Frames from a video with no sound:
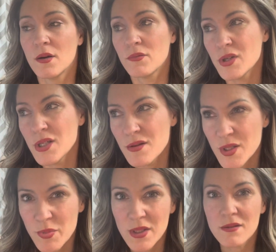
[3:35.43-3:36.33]
reduce the
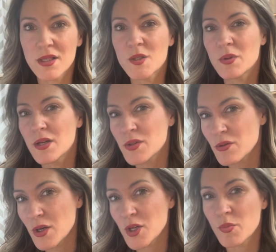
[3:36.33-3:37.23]
penalties, but also
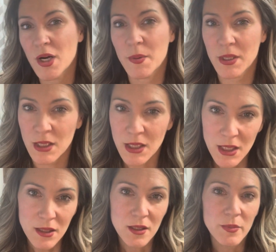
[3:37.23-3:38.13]
know you're probably going to get
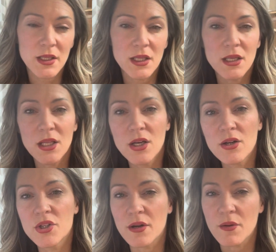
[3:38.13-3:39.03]
a little bit at the end of the year
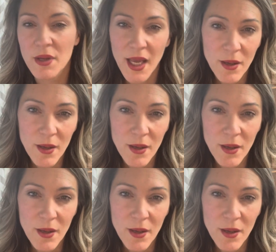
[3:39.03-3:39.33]
and you're okay